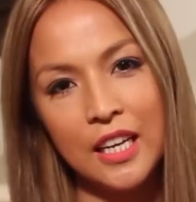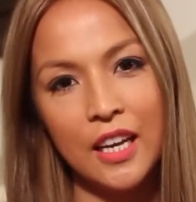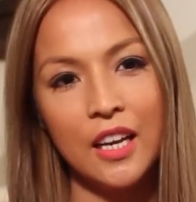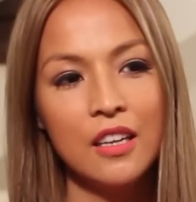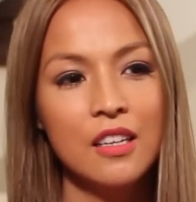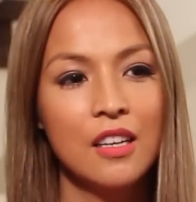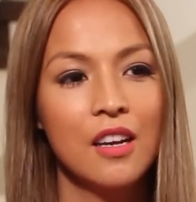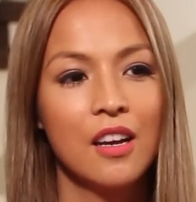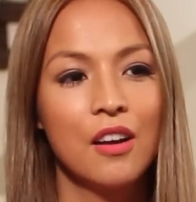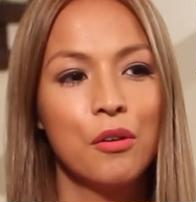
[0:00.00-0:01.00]
day
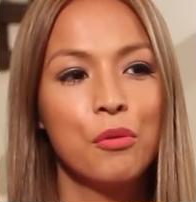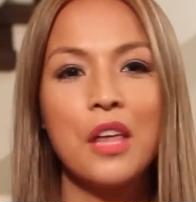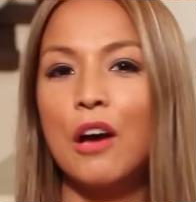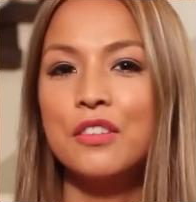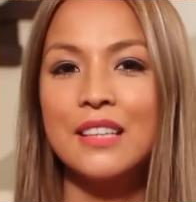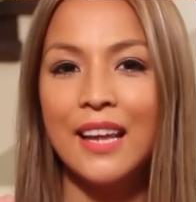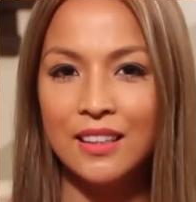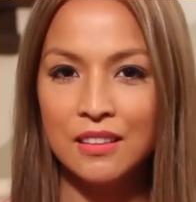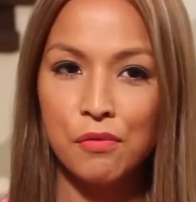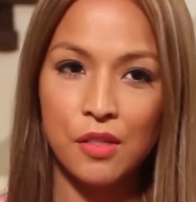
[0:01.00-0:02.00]
without
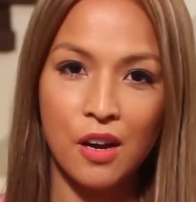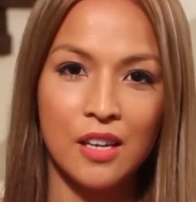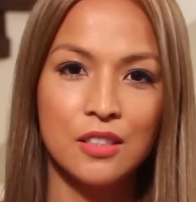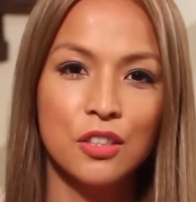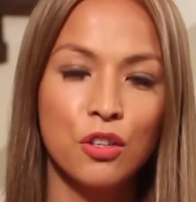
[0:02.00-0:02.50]
negative thoughts.